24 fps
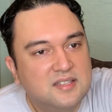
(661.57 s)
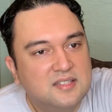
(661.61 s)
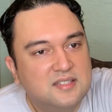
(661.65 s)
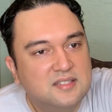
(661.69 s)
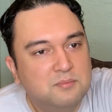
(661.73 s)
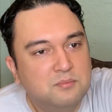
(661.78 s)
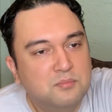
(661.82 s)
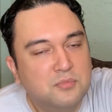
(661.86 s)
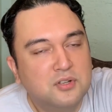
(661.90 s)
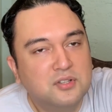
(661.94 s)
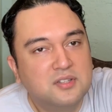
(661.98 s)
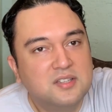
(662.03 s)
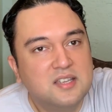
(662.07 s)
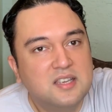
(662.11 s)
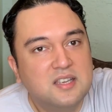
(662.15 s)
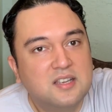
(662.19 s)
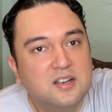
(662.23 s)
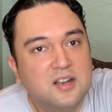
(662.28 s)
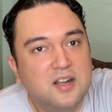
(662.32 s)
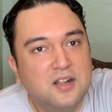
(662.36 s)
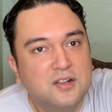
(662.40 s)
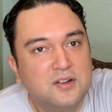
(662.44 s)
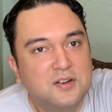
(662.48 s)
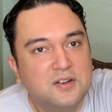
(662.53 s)

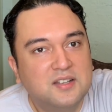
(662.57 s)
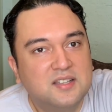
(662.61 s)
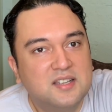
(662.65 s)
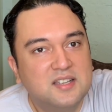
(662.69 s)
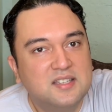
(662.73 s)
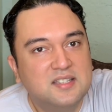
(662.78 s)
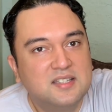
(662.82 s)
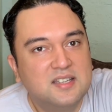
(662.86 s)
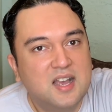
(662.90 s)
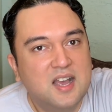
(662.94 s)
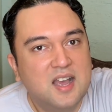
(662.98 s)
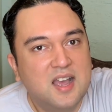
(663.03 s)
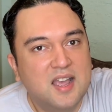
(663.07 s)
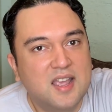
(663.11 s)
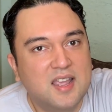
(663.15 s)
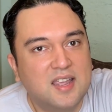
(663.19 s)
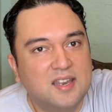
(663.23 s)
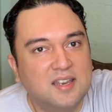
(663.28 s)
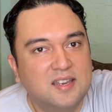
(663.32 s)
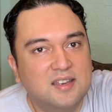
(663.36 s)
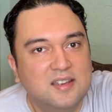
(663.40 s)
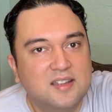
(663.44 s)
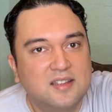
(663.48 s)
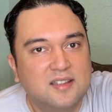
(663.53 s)
multicolored
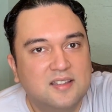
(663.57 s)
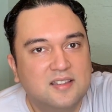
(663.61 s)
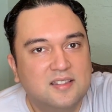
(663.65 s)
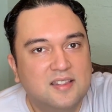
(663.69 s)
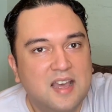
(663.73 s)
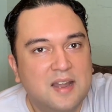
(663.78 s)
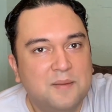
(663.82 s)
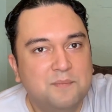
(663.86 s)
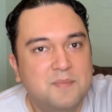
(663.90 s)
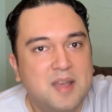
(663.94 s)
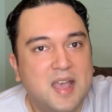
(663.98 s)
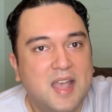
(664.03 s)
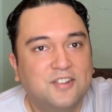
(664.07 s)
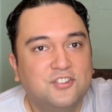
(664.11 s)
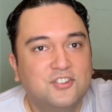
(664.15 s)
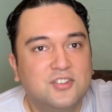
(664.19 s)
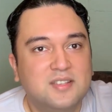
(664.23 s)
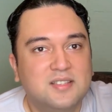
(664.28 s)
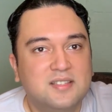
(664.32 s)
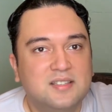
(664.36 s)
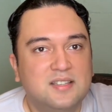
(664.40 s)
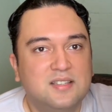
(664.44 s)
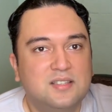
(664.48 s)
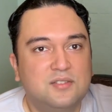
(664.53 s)
design that
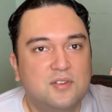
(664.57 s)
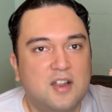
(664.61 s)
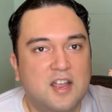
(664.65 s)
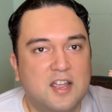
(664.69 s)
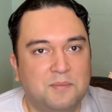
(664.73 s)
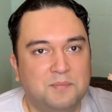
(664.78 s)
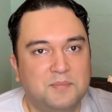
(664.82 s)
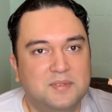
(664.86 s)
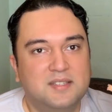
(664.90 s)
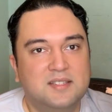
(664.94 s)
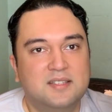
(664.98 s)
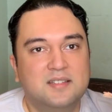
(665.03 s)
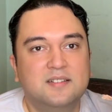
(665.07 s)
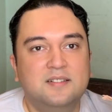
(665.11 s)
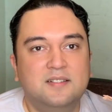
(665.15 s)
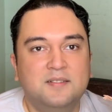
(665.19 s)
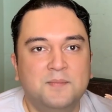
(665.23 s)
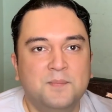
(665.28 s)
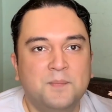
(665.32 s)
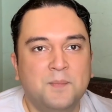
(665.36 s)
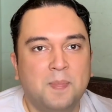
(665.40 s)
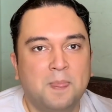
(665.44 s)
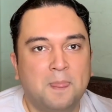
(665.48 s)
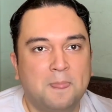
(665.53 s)
matches the stripes.
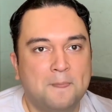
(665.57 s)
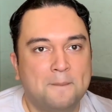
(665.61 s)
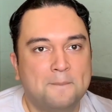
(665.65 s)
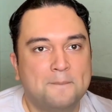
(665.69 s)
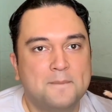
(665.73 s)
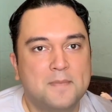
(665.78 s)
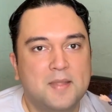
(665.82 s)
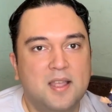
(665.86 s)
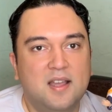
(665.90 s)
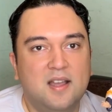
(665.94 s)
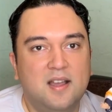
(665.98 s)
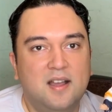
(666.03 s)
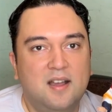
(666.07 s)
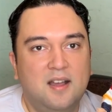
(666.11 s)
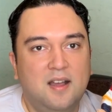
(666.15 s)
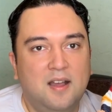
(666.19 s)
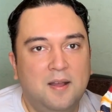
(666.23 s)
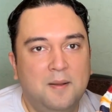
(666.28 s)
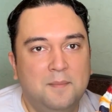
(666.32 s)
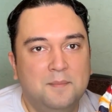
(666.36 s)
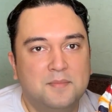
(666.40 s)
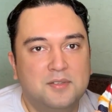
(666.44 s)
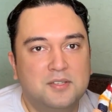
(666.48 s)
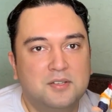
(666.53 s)

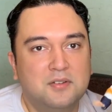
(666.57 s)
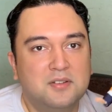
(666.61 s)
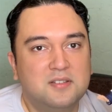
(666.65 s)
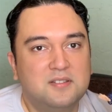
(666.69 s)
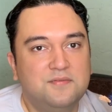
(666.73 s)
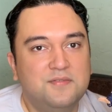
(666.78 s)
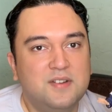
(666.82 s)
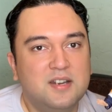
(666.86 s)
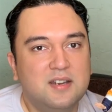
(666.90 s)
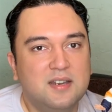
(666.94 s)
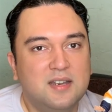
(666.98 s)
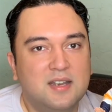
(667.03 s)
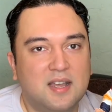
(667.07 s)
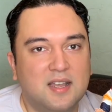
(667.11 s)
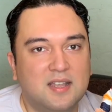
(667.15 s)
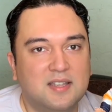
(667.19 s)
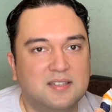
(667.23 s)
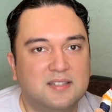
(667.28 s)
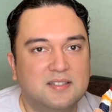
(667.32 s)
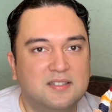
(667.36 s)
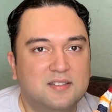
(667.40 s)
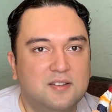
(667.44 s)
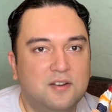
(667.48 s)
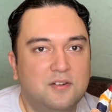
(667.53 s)
So it's very
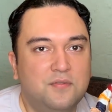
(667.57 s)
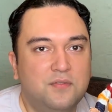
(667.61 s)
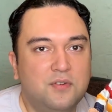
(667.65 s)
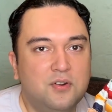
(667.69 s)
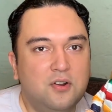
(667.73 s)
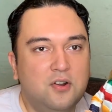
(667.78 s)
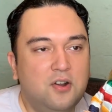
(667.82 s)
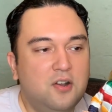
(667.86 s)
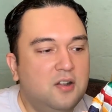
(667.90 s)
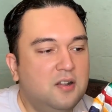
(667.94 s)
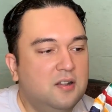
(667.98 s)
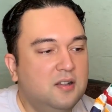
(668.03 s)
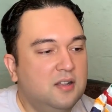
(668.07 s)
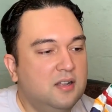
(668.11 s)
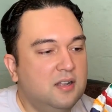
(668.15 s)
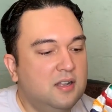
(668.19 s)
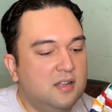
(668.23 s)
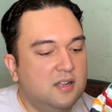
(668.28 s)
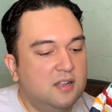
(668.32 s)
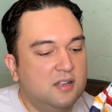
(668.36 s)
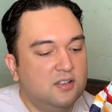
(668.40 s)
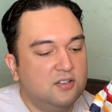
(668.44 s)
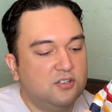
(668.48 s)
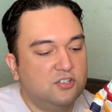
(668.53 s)
nice. Overall,
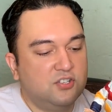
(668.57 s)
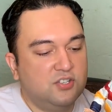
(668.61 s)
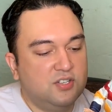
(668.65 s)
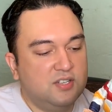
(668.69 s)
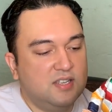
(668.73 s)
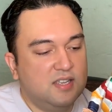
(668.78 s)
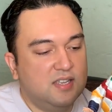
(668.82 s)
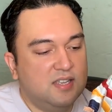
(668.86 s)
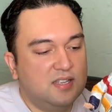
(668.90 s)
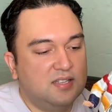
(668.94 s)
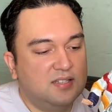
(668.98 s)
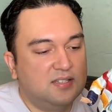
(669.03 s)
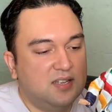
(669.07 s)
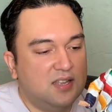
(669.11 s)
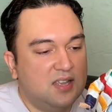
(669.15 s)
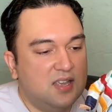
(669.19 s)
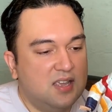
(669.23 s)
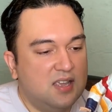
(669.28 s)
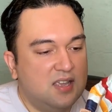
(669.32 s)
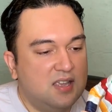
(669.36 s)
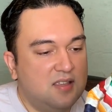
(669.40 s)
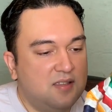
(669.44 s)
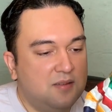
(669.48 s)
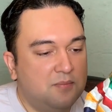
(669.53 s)
she is
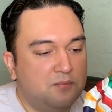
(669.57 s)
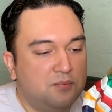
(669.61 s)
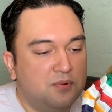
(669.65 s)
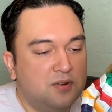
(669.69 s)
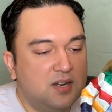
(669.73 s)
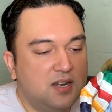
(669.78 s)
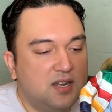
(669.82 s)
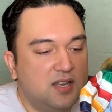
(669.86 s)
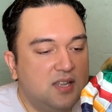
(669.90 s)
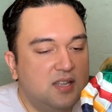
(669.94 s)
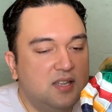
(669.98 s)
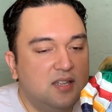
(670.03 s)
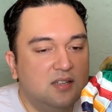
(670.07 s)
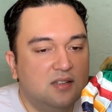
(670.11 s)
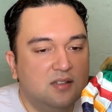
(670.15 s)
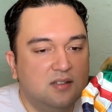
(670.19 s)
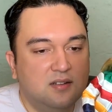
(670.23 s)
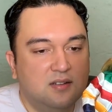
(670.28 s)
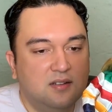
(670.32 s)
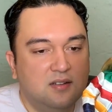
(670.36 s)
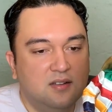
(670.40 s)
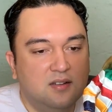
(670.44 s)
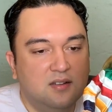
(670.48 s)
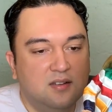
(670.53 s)
a pretty
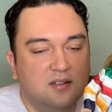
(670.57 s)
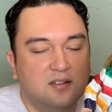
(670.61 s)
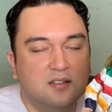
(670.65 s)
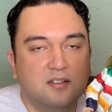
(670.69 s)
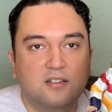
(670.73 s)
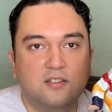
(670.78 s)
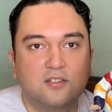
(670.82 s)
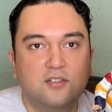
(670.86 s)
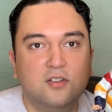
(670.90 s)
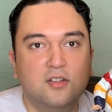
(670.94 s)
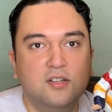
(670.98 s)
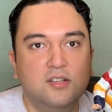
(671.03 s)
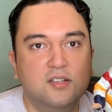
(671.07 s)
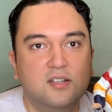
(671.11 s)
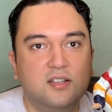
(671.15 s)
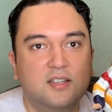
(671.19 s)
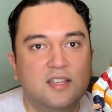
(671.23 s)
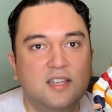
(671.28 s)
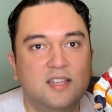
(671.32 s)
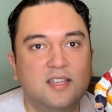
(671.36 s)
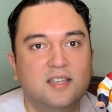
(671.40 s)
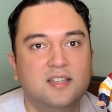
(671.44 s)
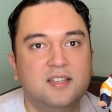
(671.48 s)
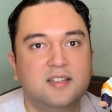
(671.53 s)

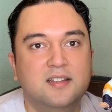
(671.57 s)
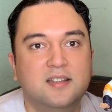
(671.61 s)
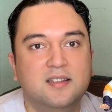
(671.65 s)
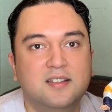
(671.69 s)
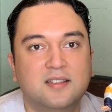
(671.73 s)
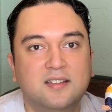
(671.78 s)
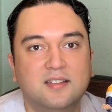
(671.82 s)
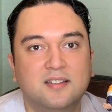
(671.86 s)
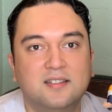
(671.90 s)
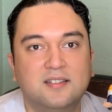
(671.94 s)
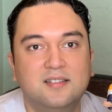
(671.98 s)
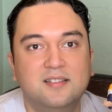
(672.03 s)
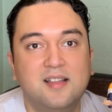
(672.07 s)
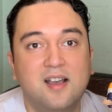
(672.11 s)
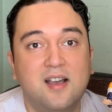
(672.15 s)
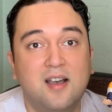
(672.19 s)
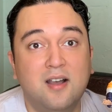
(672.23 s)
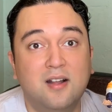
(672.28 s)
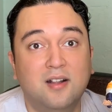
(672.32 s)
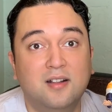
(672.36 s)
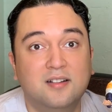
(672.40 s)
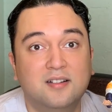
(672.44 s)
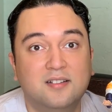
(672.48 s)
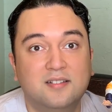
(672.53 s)
good-looking
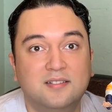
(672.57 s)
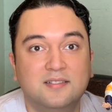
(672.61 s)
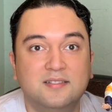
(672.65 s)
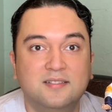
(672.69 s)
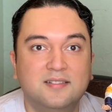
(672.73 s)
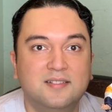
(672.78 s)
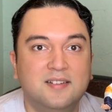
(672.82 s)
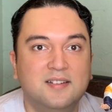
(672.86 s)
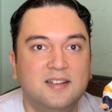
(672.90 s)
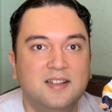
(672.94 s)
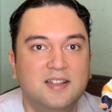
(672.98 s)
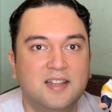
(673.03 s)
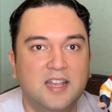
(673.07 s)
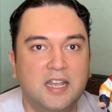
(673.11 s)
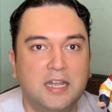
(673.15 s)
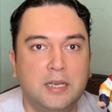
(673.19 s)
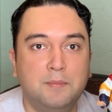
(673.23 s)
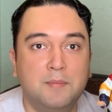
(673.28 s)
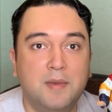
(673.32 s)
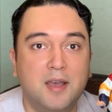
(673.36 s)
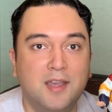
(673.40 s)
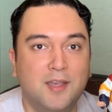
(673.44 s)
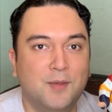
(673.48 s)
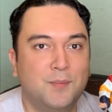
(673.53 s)
doll,
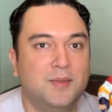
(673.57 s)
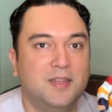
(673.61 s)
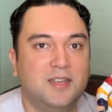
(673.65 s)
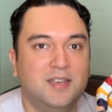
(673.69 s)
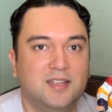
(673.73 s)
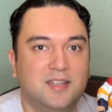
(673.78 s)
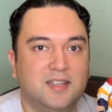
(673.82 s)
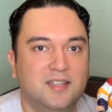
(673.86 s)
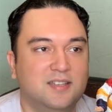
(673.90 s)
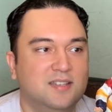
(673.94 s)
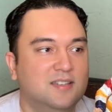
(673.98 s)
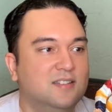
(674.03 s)
in my opinion.